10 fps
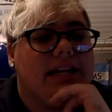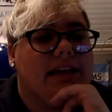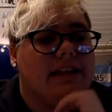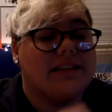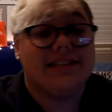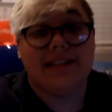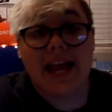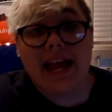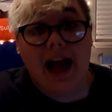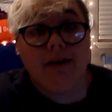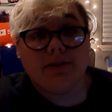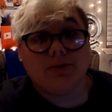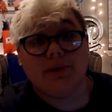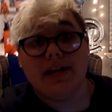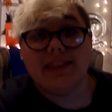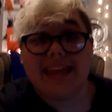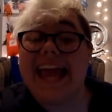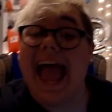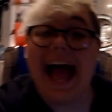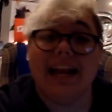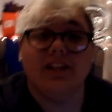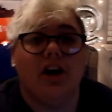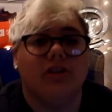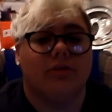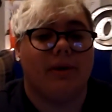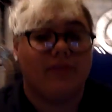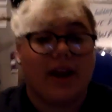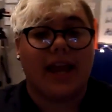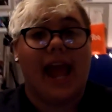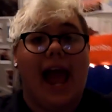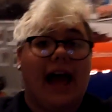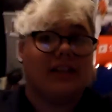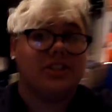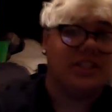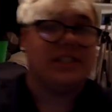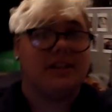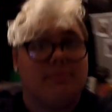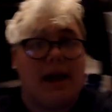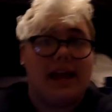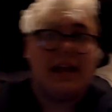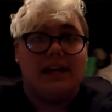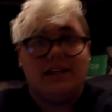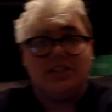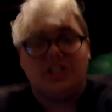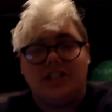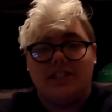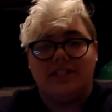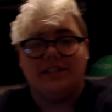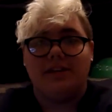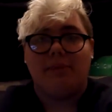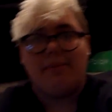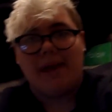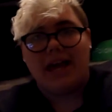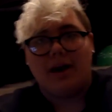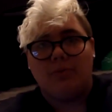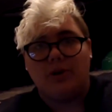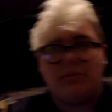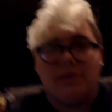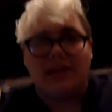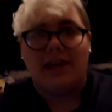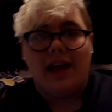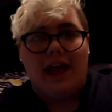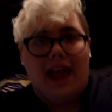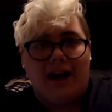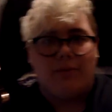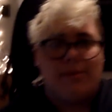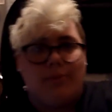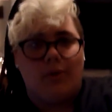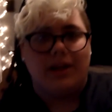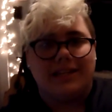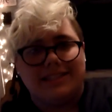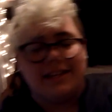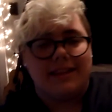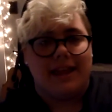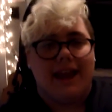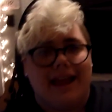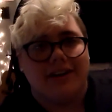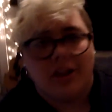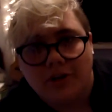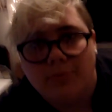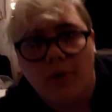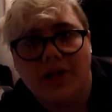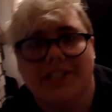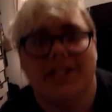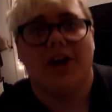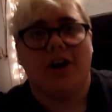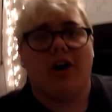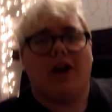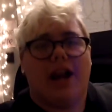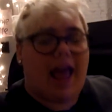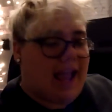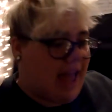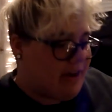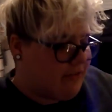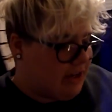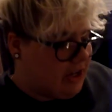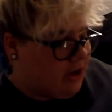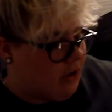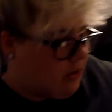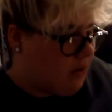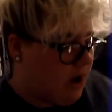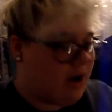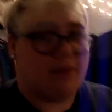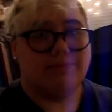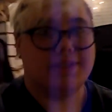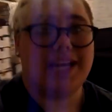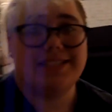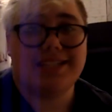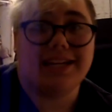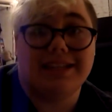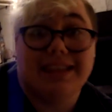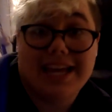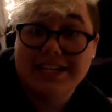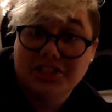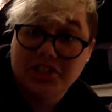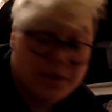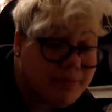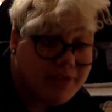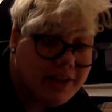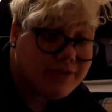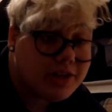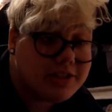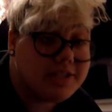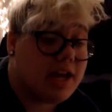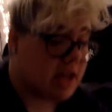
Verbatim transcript: And then today I was with Kat, y'all know my friend Kat, she did my she did my makeup with me at one point, and then at another point, her and I had a video um, testing Lay's chip flavors.